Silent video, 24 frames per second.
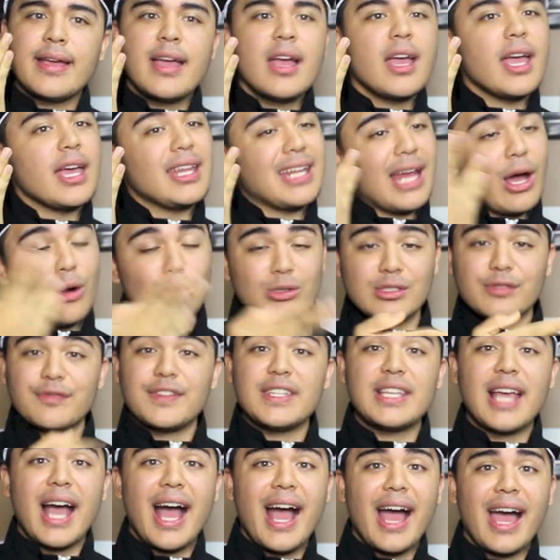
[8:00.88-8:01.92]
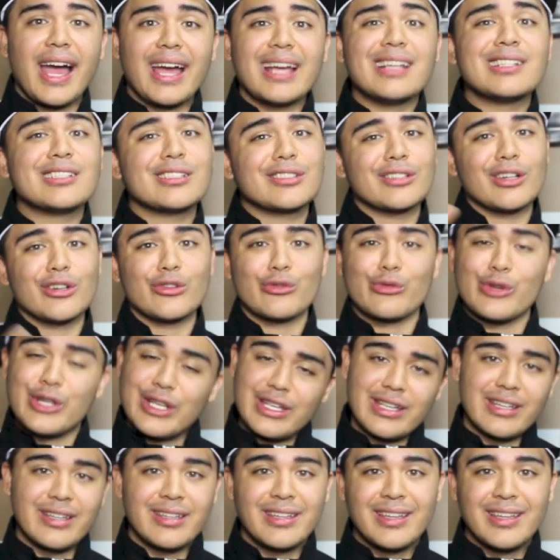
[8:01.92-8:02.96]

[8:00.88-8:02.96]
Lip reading: and that was VI, Seungri.